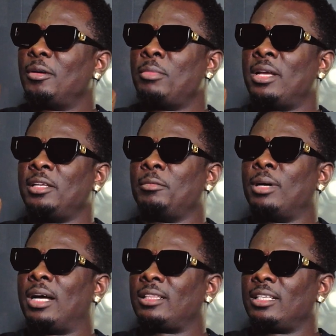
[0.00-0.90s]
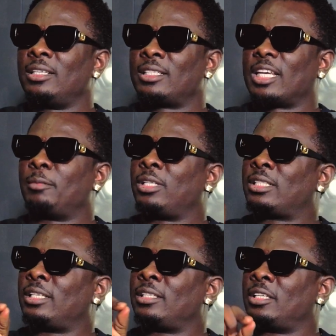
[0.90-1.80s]
many bad things,
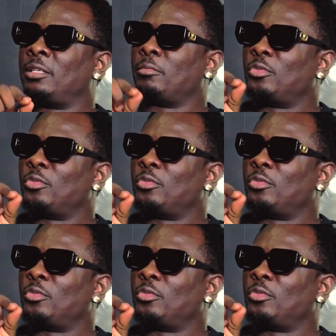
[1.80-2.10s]
skepticism,